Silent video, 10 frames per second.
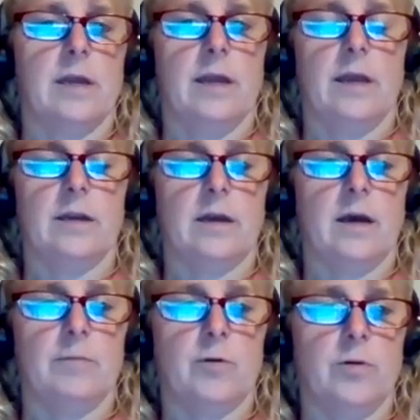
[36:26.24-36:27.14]
And
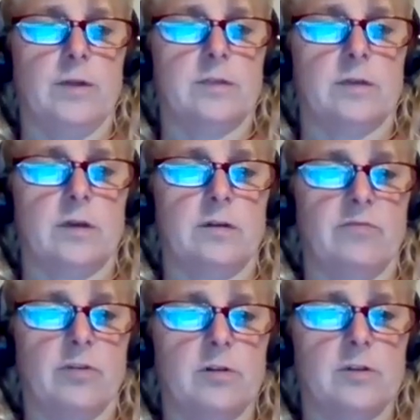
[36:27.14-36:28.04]
I'm going to
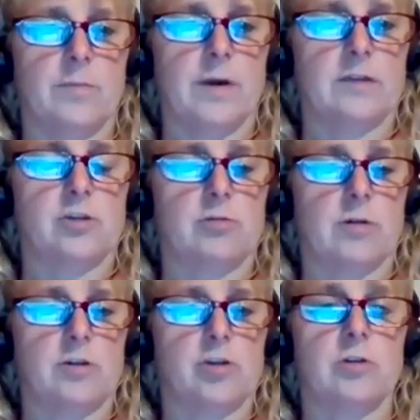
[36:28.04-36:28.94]
convert my
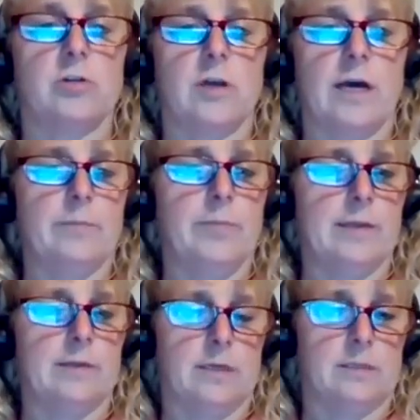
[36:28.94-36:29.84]
instructional
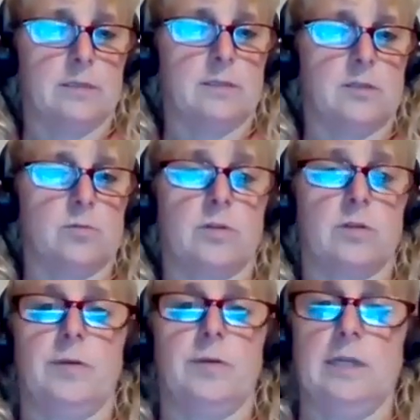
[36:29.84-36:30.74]
IP license with a
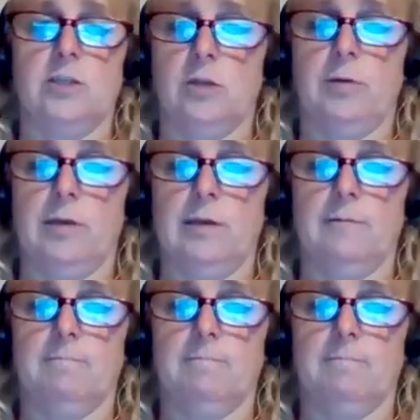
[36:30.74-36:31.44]
PGP.